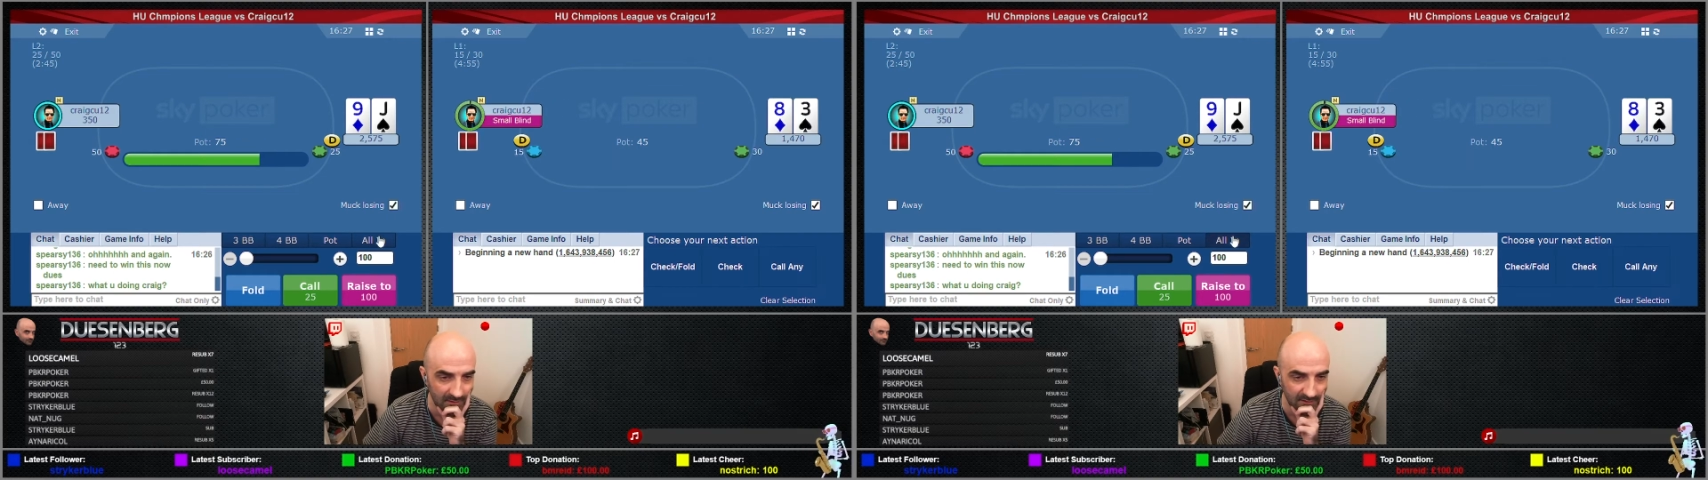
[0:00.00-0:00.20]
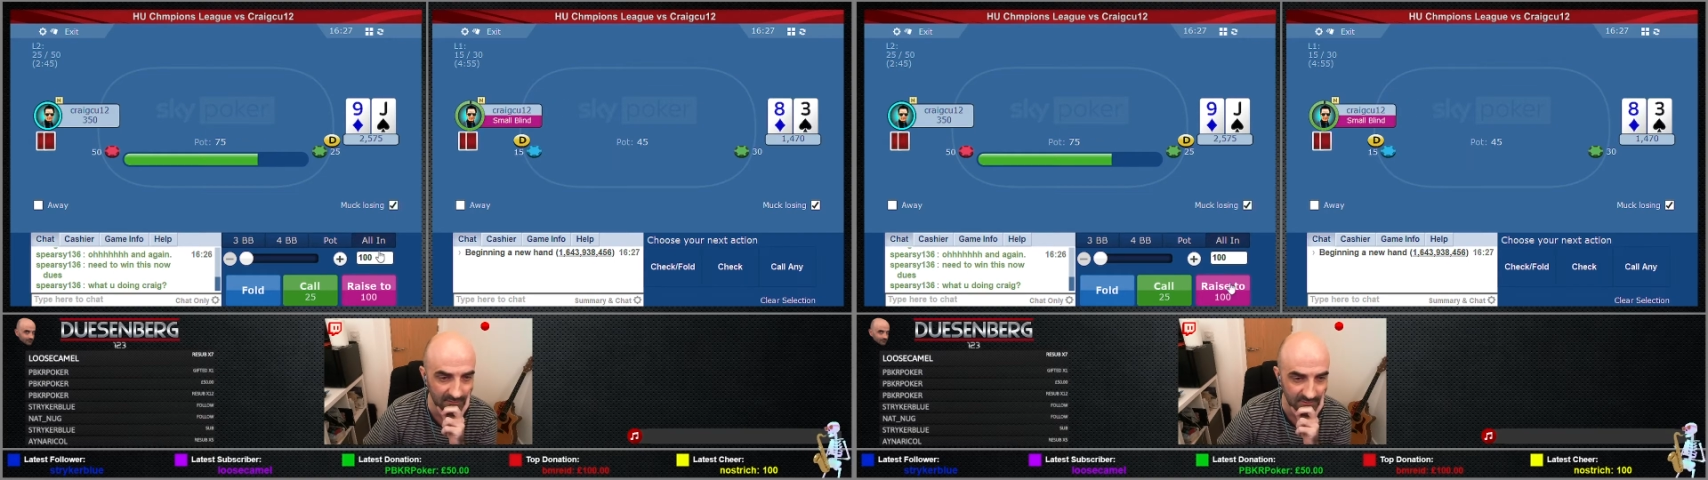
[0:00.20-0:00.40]

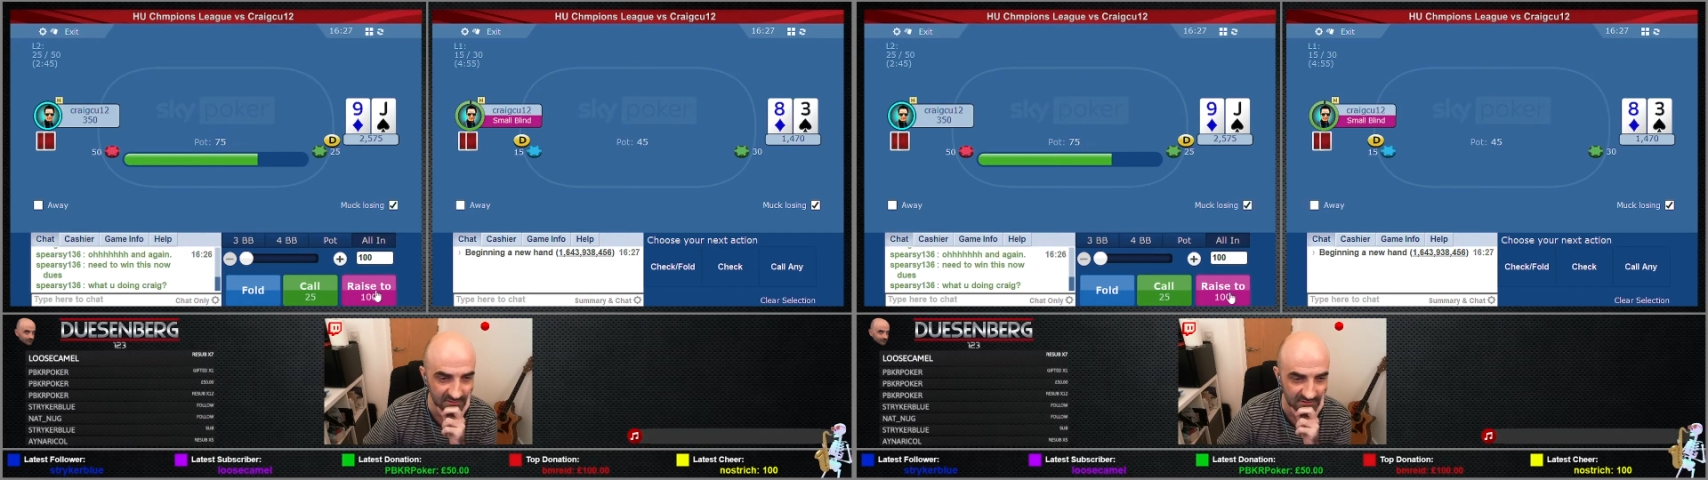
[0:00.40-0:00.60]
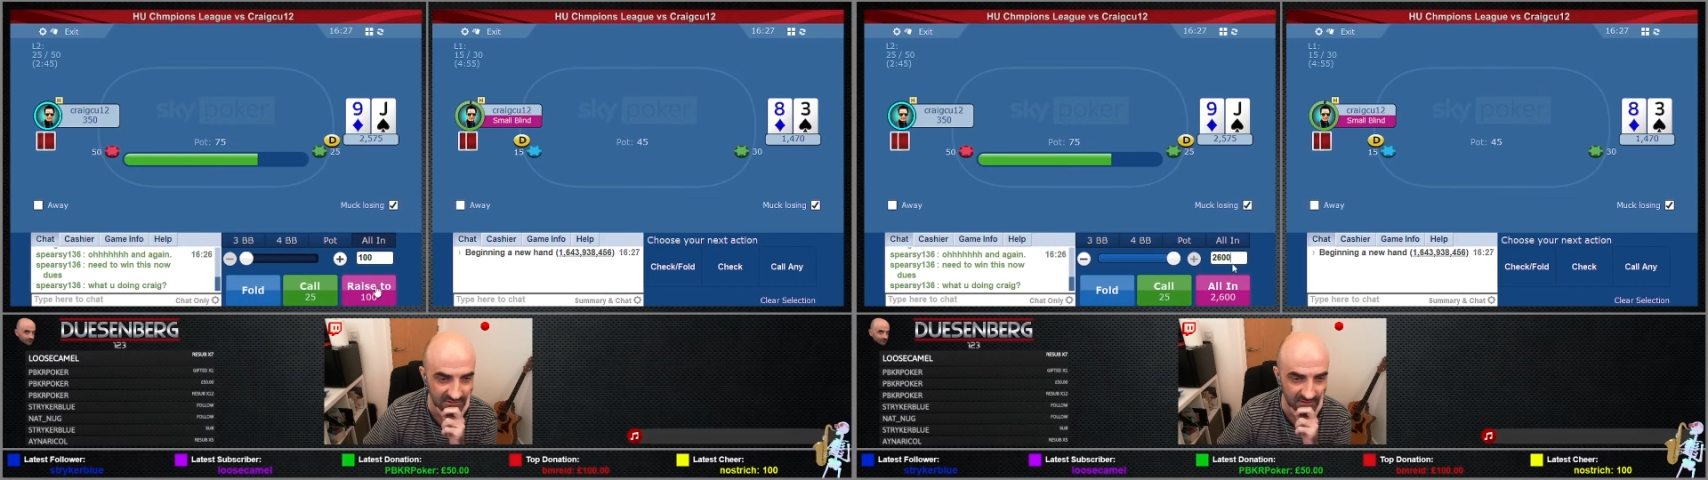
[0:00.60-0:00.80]
yeah, I think we
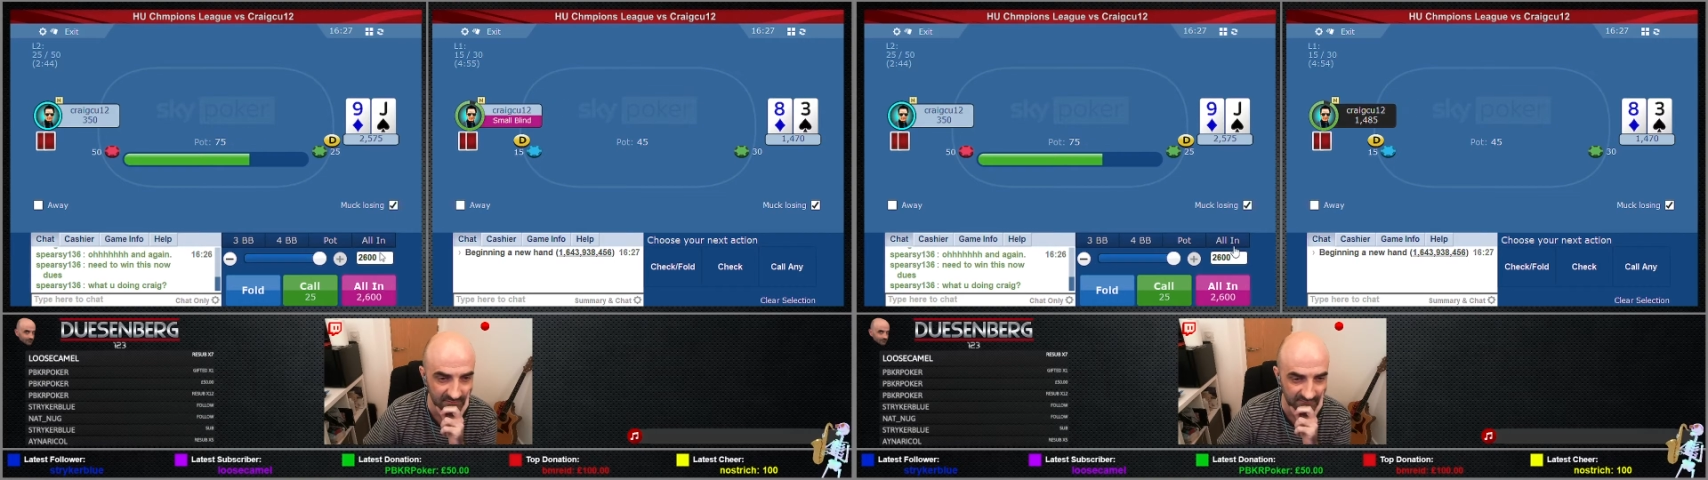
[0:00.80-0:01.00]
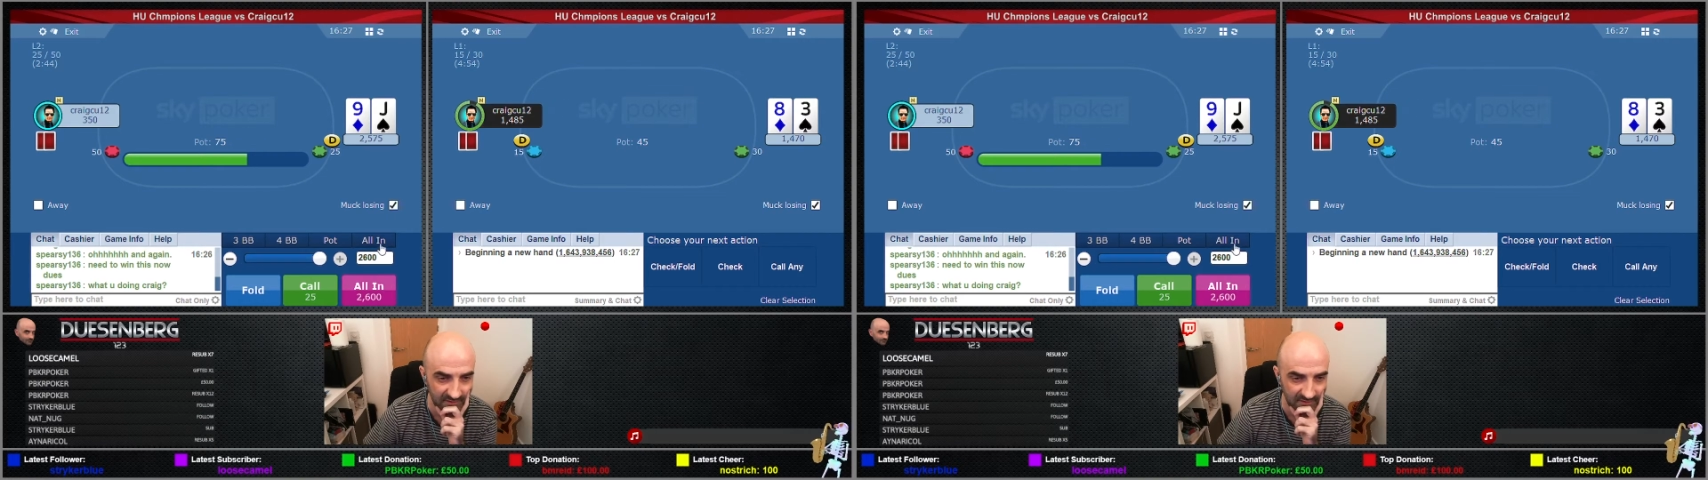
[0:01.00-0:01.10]
just shove